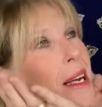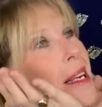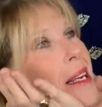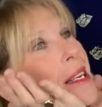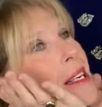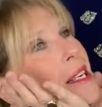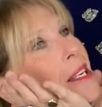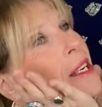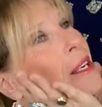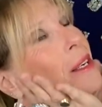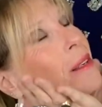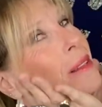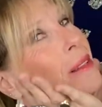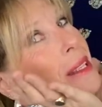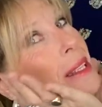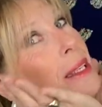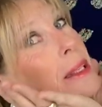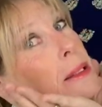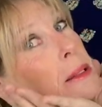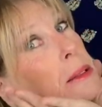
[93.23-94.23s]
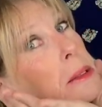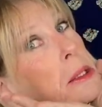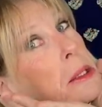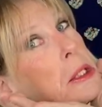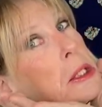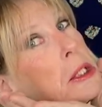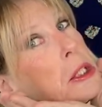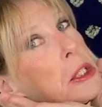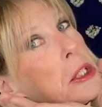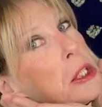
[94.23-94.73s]
you know, not
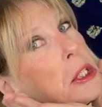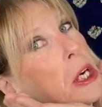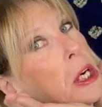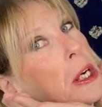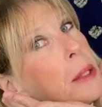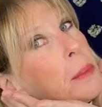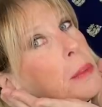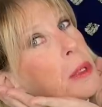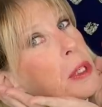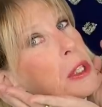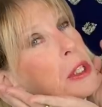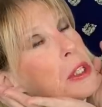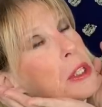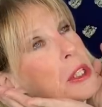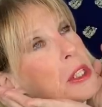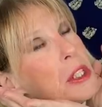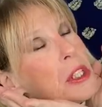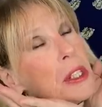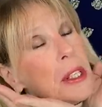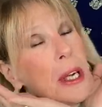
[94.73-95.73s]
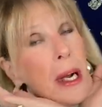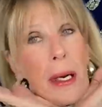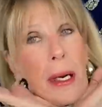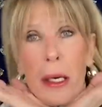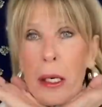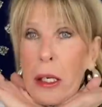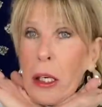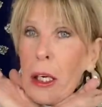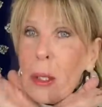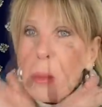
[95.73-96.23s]
this side because it's not
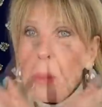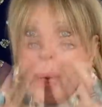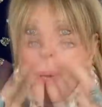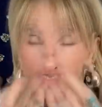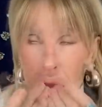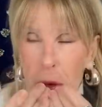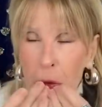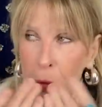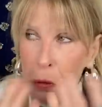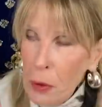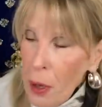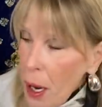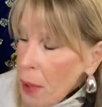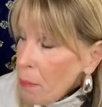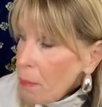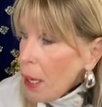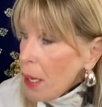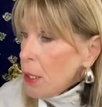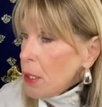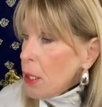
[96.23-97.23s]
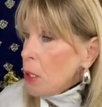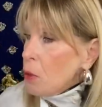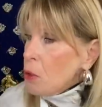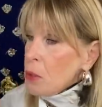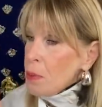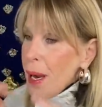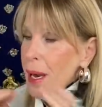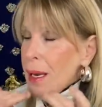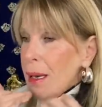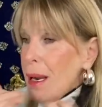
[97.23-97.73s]
a good one. The front, my nose,
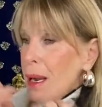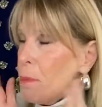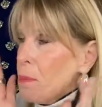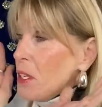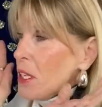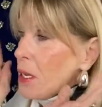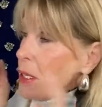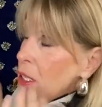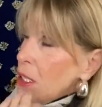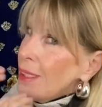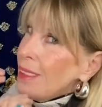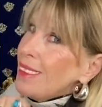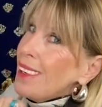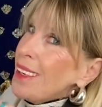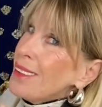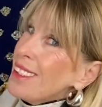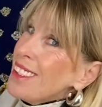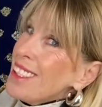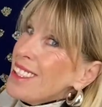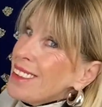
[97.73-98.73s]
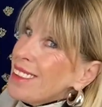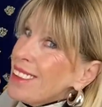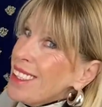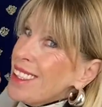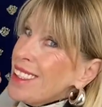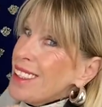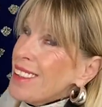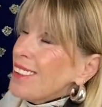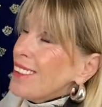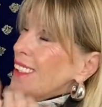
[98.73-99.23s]
my lips, and you know, I just
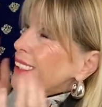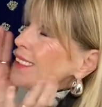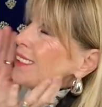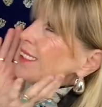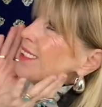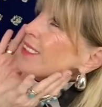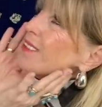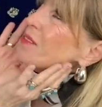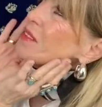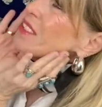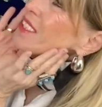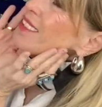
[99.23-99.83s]
redone my lips